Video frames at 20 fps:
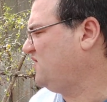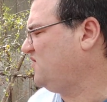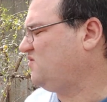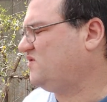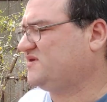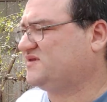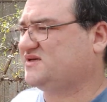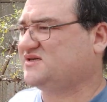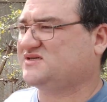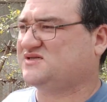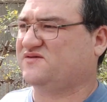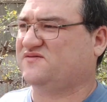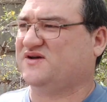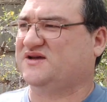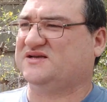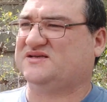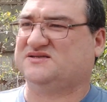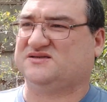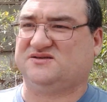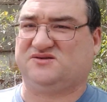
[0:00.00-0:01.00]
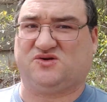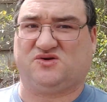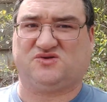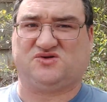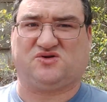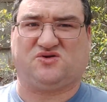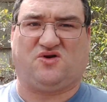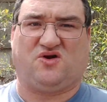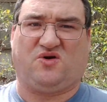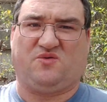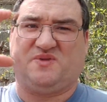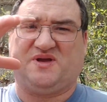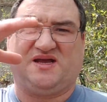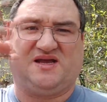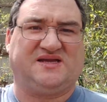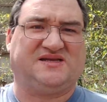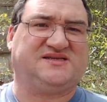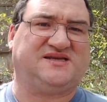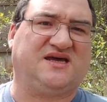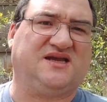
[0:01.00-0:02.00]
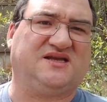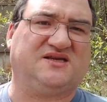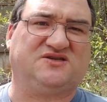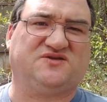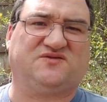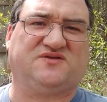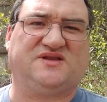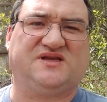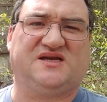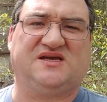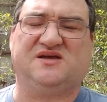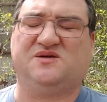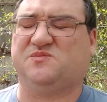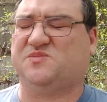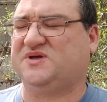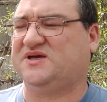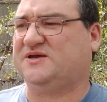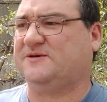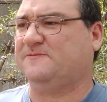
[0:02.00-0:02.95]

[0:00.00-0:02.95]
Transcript: What this device, those are all big antennas for the EMP.